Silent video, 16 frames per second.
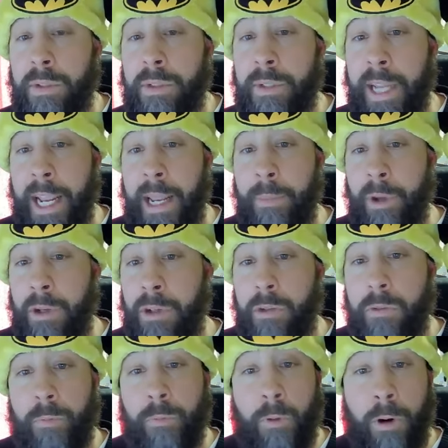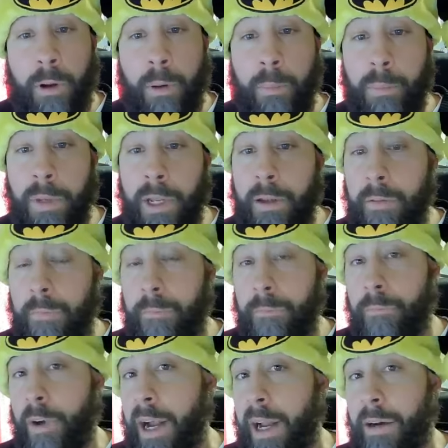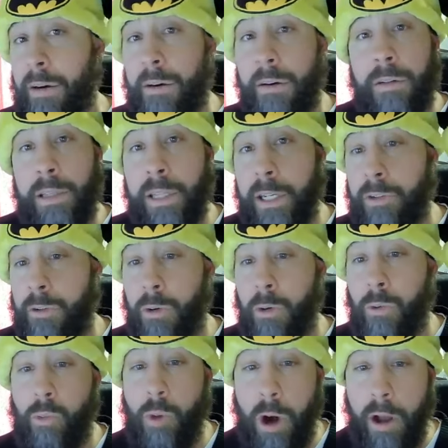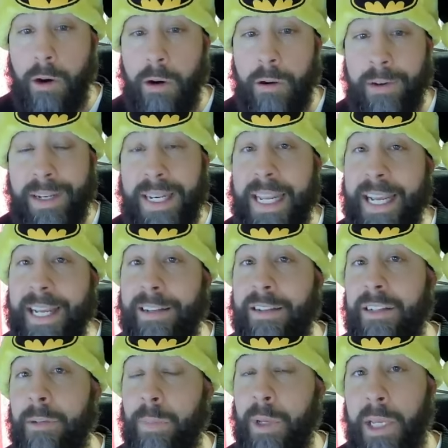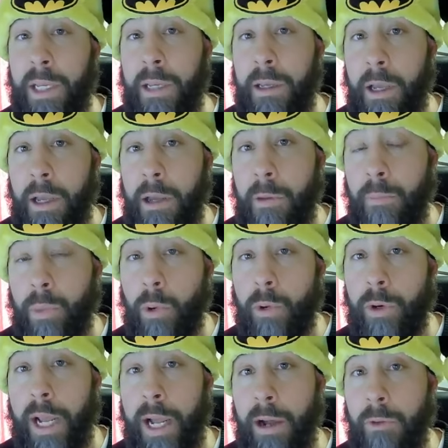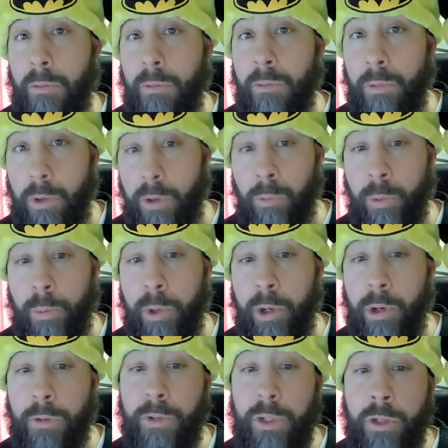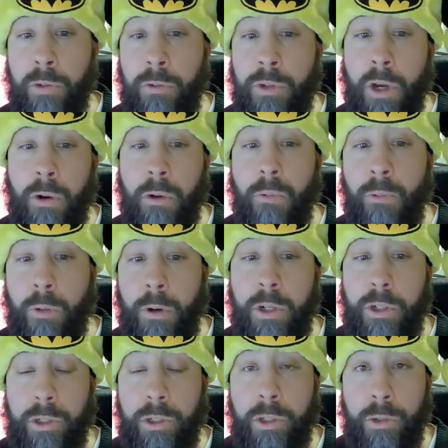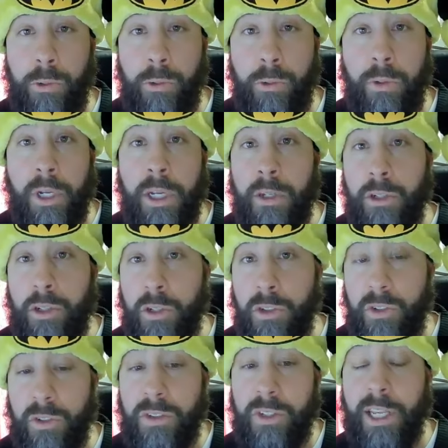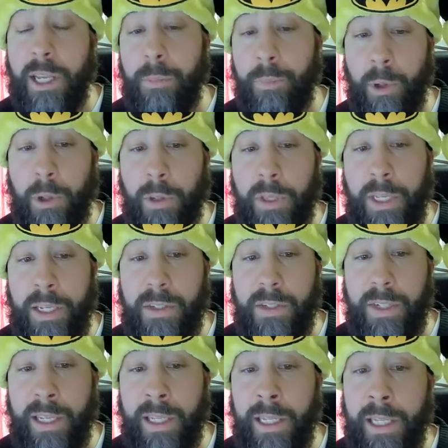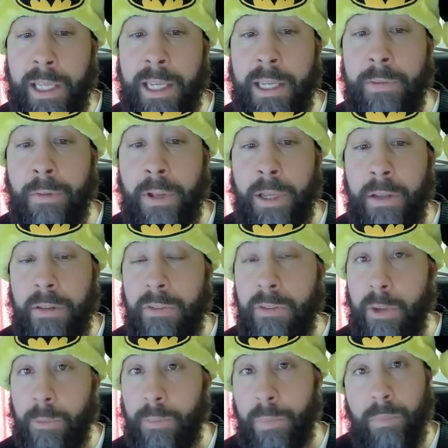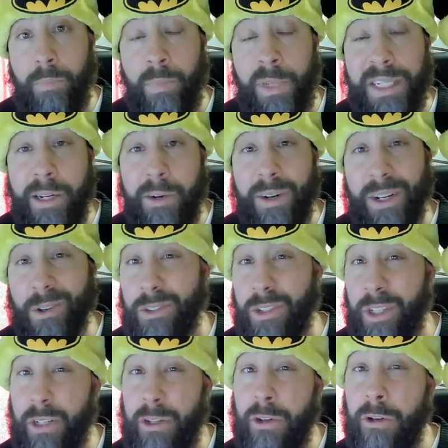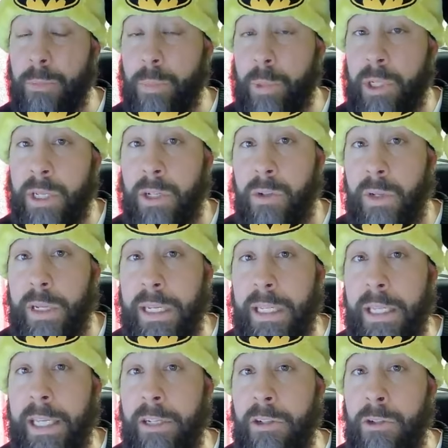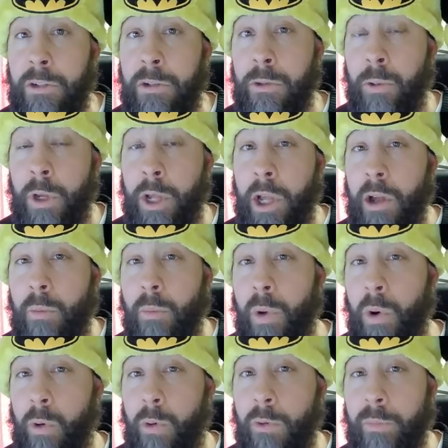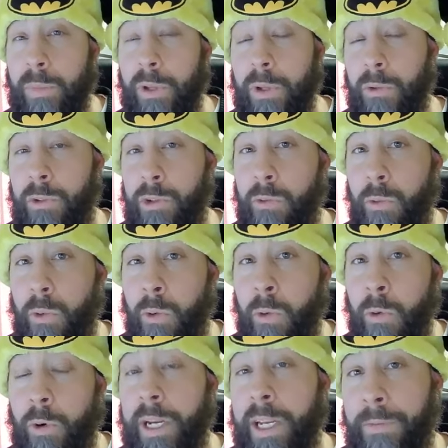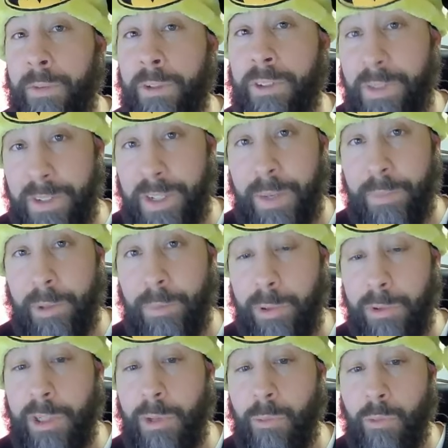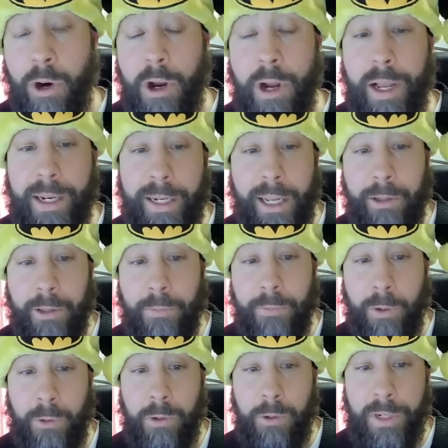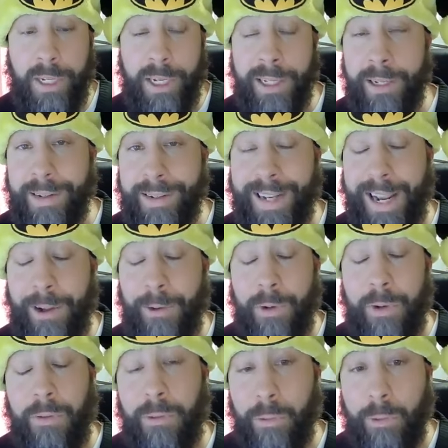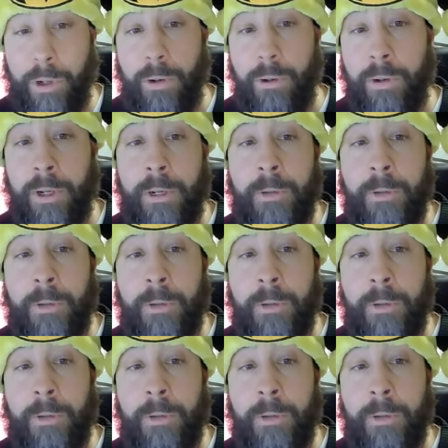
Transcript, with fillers: damaged from fire, electrical, water needs to be pulled out, removed. You don't want to just skimp on this and leave some materials that could potentially lead to mold, mildew, or even susceptible to rot down the future in, down the road.